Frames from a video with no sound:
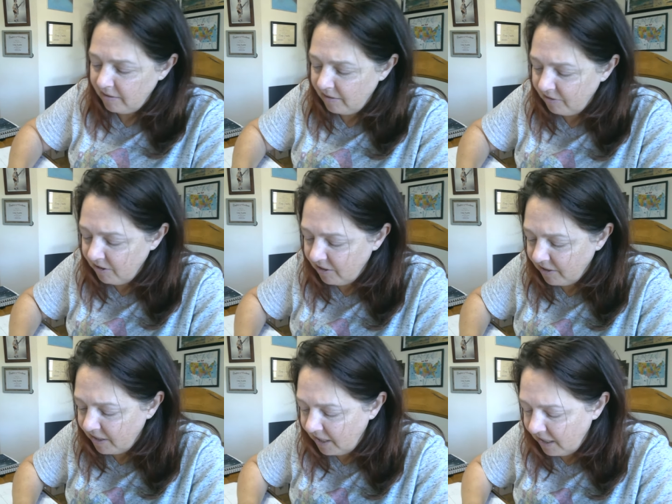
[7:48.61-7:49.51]
They're all
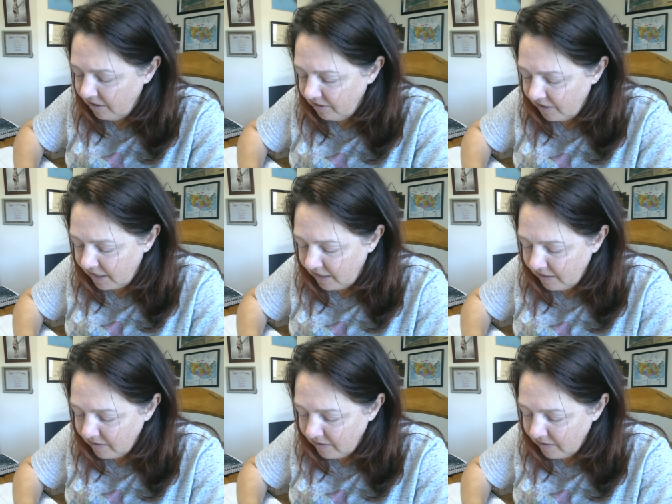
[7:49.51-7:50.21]
on the head, aren't they?